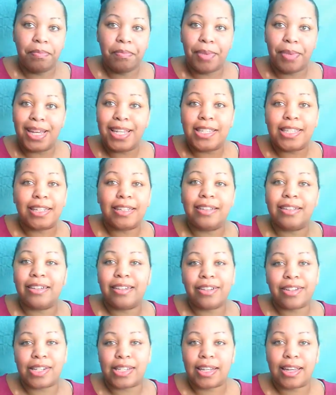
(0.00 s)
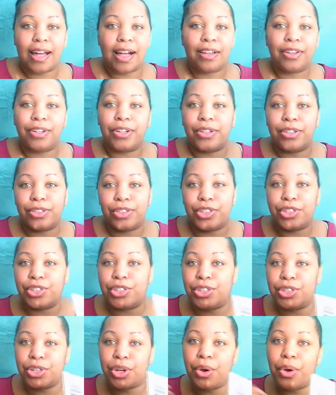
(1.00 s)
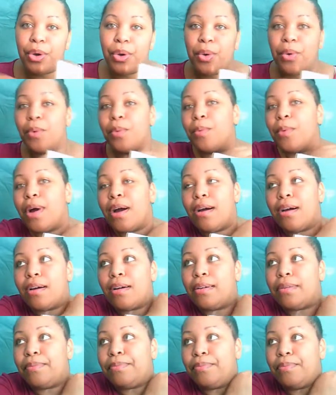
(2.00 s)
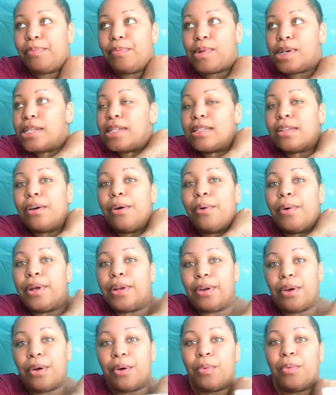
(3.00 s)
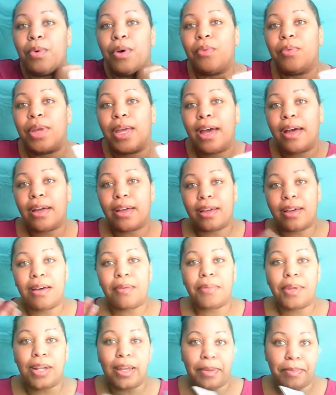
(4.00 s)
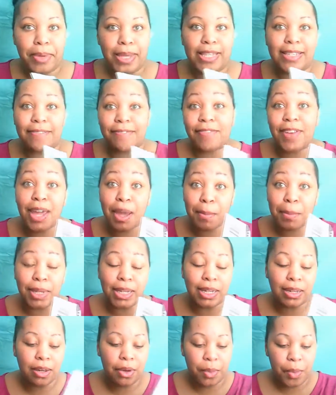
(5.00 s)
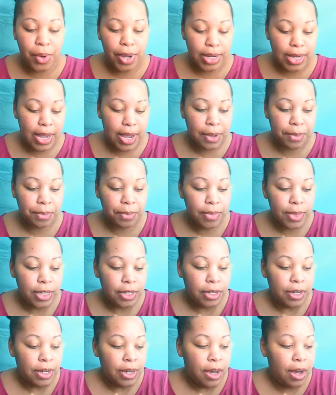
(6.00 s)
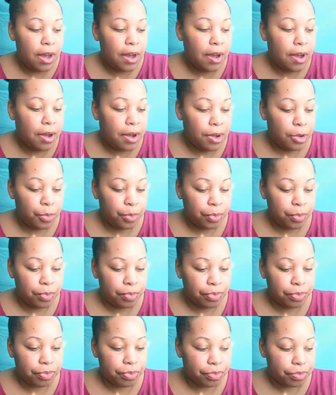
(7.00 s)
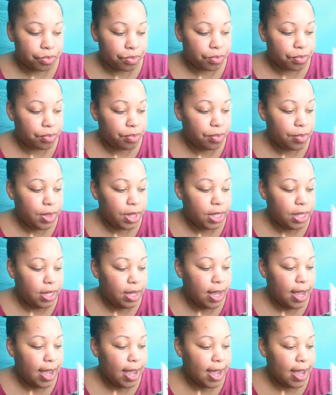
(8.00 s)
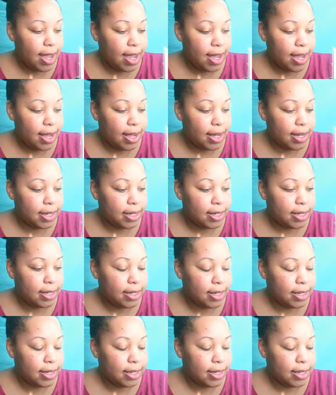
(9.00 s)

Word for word: basically there's a calendar to just show what's going on, what we got coming up as a family or whatnot. And I